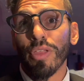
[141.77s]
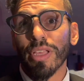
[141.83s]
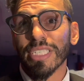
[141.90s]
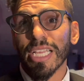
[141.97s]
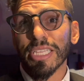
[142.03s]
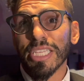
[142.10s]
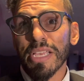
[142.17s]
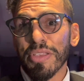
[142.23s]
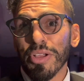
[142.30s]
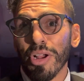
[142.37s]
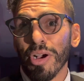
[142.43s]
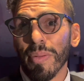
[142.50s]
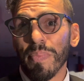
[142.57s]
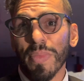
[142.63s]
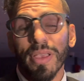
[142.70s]
the same thing, you
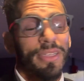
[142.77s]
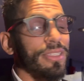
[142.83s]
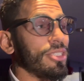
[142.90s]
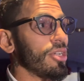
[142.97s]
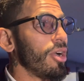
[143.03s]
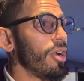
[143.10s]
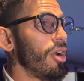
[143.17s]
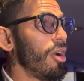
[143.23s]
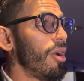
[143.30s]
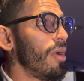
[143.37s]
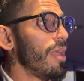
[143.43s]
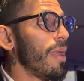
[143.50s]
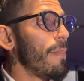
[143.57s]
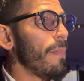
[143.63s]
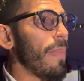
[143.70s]
know? So,